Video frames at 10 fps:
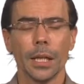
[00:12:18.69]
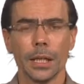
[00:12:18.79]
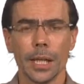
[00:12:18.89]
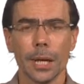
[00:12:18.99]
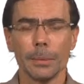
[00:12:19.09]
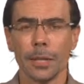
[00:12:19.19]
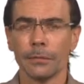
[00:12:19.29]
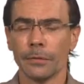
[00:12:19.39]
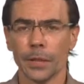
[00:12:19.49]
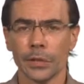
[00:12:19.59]
and the
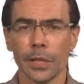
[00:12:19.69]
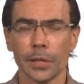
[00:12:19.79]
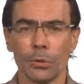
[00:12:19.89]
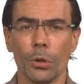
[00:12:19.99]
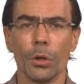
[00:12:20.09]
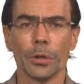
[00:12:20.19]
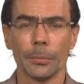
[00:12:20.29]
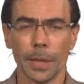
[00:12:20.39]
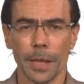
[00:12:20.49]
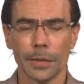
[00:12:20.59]
ipconfig/all
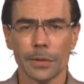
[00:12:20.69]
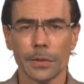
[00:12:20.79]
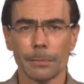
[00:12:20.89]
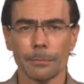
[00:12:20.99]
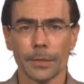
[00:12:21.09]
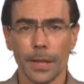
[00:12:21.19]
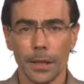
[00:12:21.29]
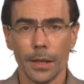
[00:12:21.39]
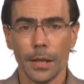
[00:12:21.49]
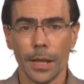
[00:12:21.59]
commands.
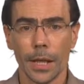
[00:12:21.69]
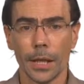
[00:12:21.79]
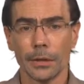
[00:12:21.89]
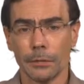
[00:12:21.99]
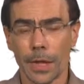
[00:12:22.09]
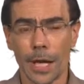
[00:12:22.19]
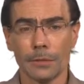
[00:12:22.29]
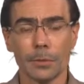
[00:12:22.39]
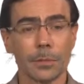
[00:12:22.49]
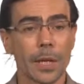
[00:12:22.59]
And if you
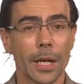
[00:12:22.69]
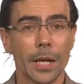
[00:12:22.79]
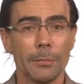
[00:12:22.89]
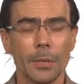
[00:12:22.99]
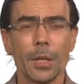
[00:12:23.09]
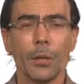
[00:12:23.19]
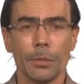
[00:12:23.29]
have some time,